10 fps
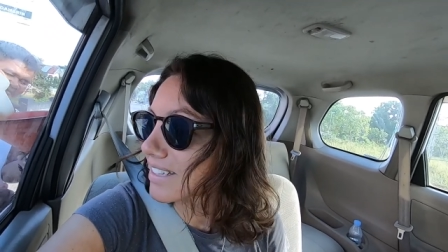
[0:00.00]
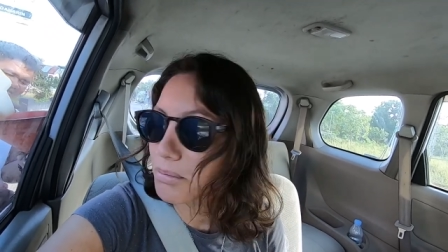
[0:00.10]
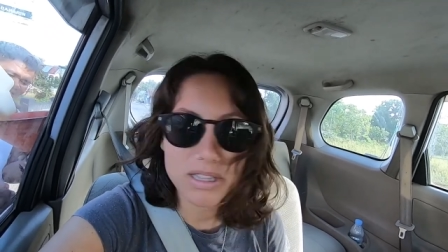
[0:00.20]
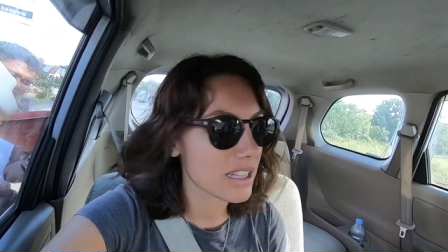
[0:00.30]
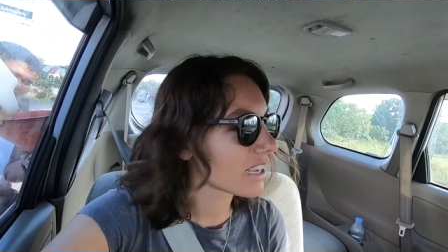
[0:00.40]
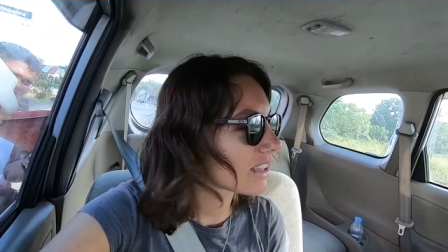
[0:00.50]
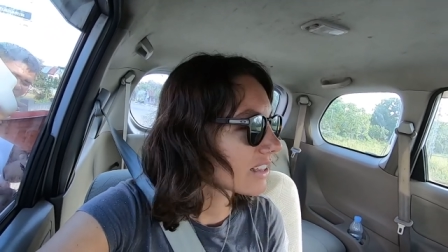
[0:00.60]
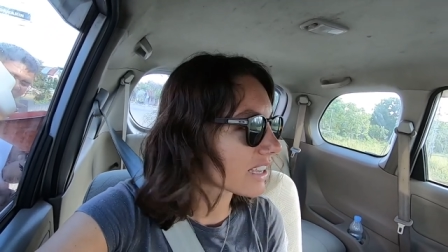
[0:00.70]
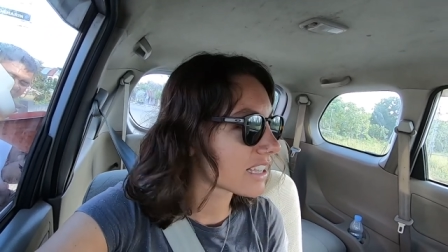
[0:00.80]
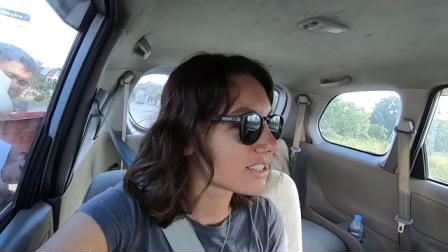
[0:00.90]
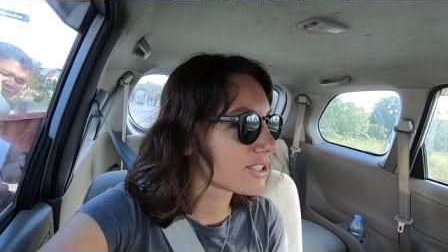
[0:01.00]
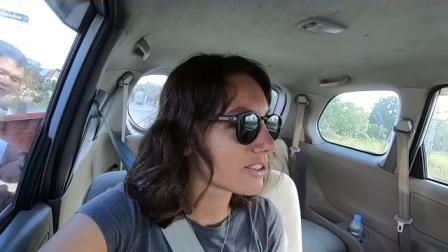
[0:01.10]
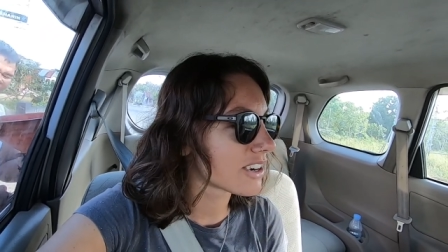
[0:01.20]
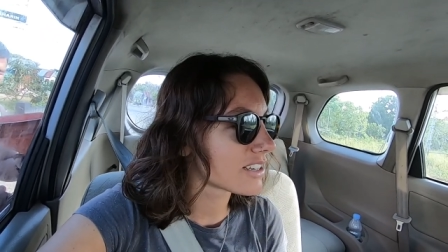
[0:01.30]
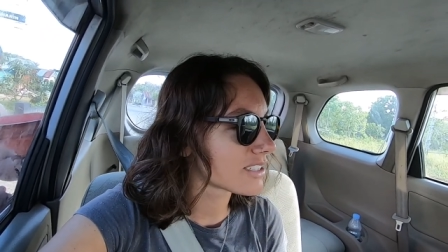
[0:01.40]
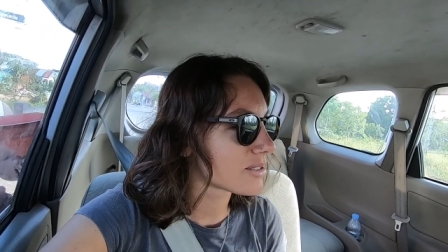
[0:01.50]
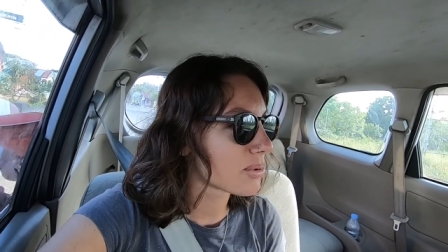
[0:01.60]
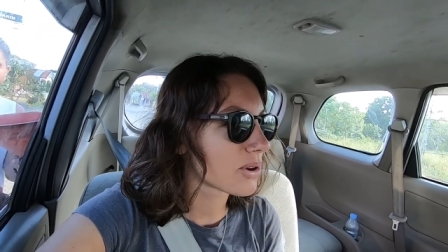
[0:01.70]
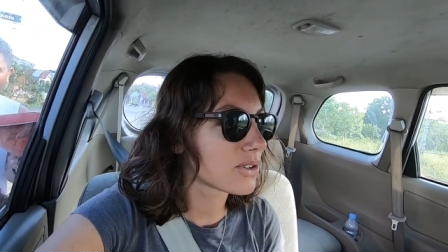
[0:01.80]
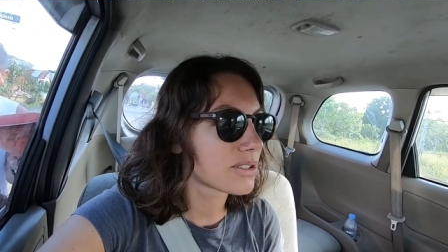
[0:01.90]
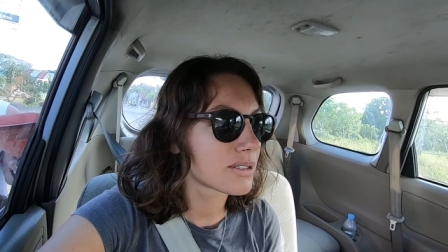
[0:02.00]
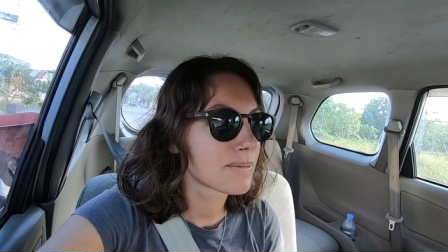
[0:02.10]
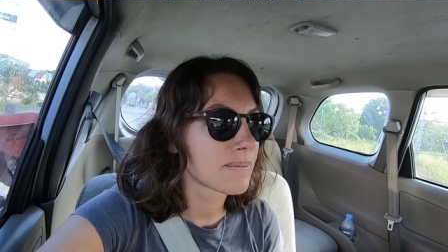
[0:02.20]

mean, that gets you around, I suppose.